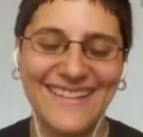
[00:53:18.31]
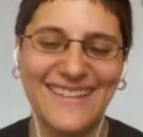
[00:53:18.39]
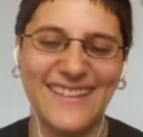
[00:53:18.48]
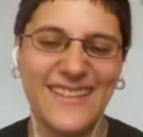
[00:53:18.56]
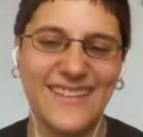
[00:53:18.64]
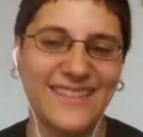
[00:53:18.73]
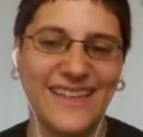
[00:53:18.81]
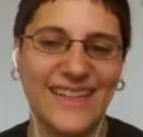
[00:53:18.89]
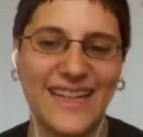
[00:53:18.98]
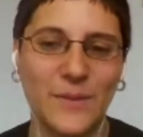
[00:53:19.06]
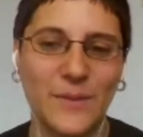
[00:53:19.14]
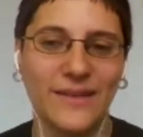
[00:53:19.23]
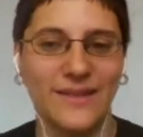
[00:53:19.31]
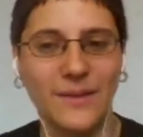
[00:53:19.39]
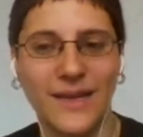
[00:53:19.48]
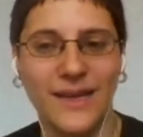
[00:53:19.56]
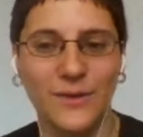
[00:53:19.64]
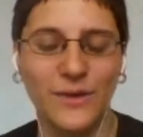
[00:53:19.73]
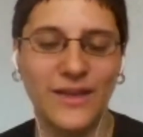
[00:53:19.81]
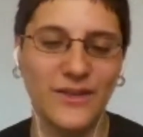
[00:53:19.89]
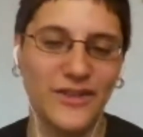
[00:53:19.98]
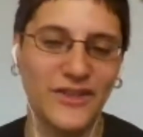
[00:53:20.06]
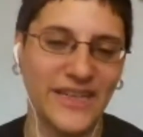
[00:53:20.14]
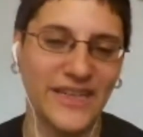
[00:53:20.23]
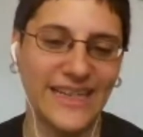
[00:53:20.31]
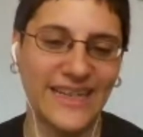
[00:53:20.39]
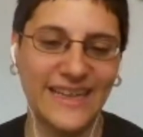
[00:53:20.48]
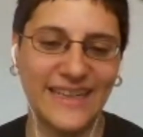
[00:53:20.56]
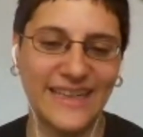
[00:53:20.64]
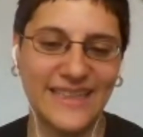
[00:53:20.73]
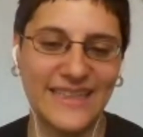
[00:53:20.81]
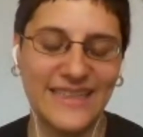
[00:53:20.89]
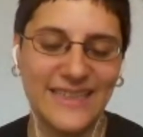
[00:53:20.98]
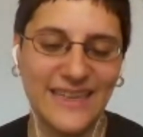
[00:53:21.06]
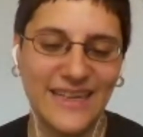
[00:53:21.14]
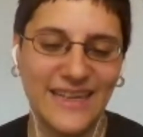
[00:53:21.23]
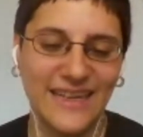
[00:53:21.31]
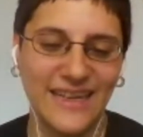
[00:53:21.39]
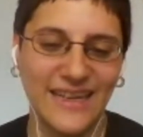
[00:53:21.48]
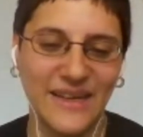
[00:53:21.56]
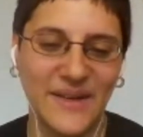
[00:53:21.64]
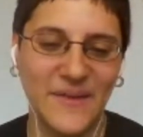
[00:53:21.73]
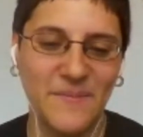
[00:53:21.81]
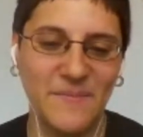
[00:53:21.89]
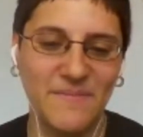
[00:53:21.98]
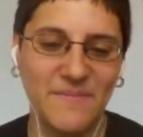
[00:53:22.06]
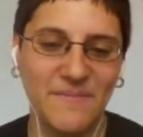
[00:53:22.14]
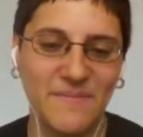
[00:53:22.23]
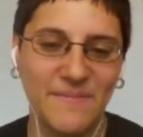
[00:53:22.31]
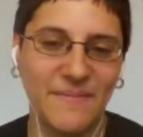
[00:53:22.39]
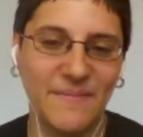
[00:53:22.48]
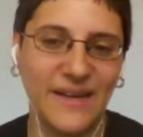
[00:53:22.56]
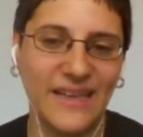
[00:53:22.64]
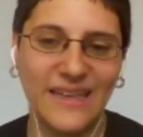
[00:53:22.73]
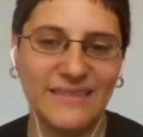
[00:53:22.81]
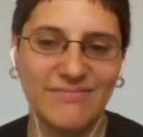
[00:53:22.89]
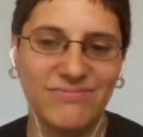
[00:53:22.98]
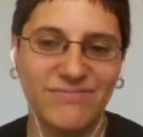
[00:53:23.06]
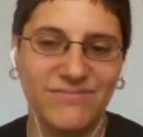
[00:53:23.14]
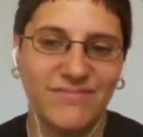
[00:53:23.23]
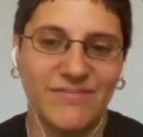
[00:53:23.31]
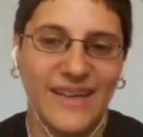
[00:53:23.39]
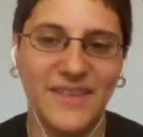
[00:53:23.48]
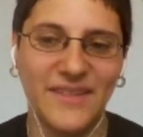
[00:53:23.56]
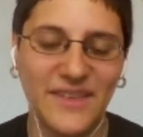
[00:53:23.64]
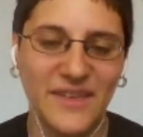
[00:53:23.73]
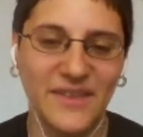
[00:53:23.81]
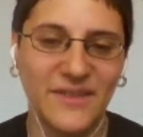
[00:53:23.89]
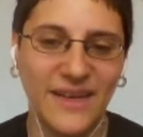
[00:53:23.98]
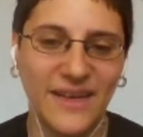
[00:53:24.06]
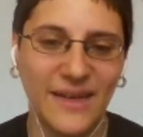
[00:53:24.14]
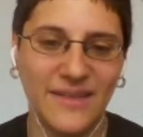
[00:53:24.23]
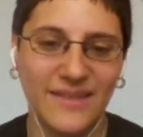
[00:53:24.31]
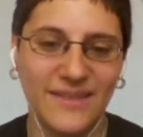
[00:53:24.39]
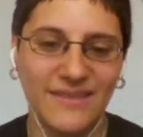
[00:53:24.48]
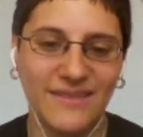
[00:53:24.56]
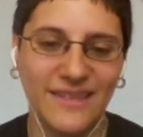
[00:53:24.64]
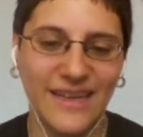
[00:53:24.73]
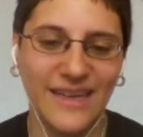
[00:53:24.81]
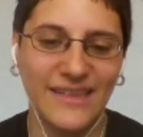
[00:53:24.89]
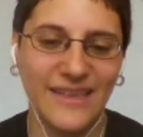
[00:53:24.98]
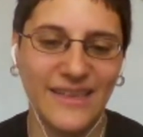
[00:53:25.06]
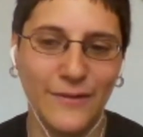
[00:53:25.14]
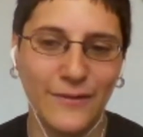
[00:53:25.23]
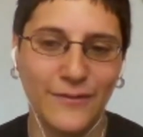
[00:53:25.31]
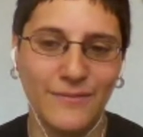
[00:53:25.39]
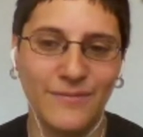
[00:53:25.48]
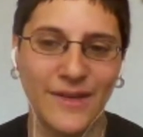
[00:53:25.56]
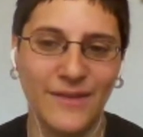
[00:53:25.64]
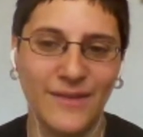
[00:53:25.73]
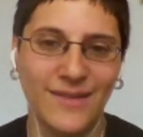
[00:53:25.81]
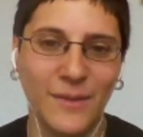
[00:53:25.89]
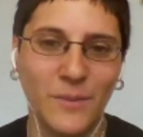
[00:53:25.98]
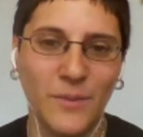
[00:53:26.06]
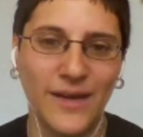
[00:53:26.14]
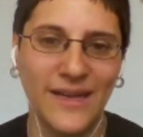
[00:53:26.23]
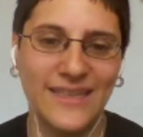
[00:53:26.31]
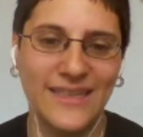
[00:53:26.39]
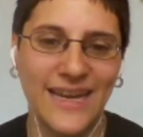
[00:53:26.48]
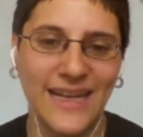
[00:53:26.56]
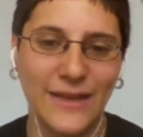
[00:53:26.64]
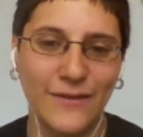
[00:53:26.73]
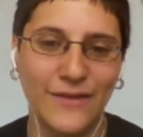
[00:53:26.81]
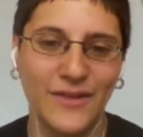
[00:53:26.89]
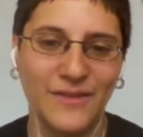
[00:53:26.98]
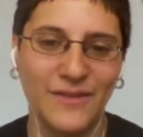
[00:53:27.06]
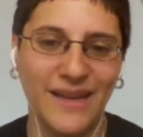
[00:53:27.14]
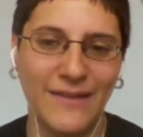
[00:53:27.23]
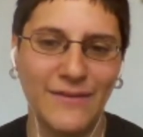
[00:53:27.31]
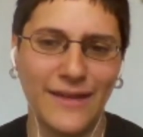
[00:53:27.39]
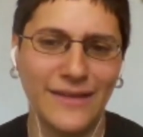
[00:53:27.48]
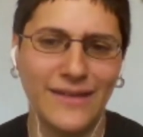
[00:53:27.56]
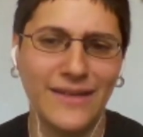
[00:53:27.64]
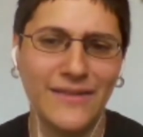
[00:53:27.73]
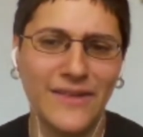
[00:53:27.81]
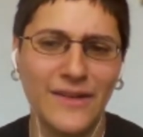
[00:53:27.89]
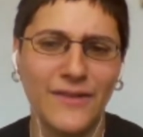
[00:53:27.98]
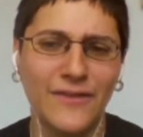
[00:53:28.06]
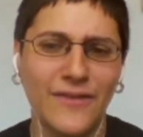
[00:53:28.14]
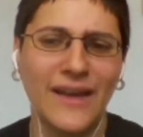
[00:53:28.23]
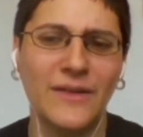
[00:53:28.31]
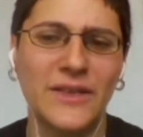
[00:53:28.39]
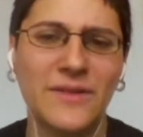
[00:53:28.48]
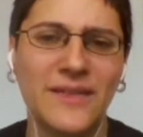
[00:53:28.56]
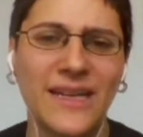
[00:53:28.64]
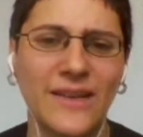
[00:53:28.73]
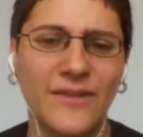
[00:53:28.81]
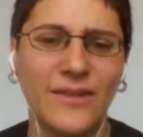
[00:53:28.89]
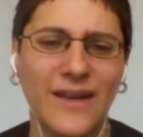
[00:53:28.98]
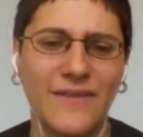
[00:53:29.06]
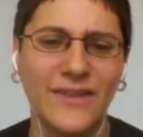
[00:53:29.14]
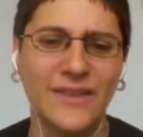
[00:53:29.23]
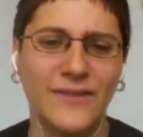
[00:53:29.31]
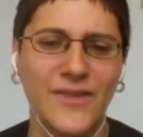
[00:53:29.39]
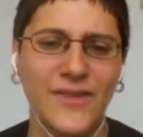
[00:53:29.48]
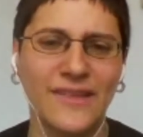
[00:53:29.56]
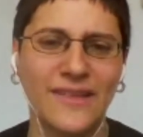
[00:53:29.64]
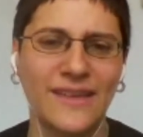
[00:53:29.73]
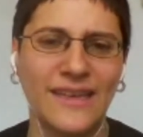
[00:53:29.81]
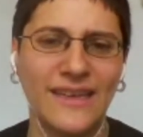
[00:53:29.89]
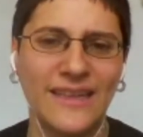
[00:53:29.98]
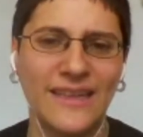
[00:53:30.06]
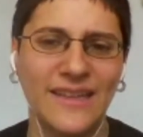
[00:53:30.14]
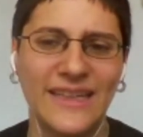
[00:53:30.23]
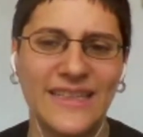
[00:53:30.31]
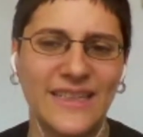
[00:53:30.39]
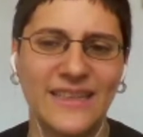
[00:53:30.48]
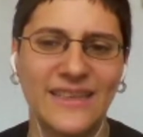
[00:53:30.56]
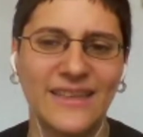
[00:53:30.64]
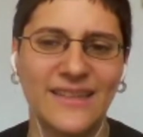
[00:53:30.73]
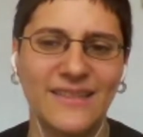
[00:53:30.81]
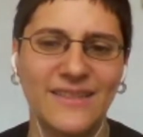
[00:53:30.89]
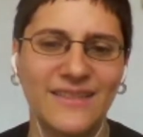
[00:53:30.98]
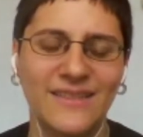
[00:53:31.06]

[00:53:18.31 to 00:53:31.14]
and so I just think like, well, sometimes we eat nori, and um, I don't know uh, I, if there's some way to tell if you have. I don't even know if, how you tell if you have a deficiency, like until yeah.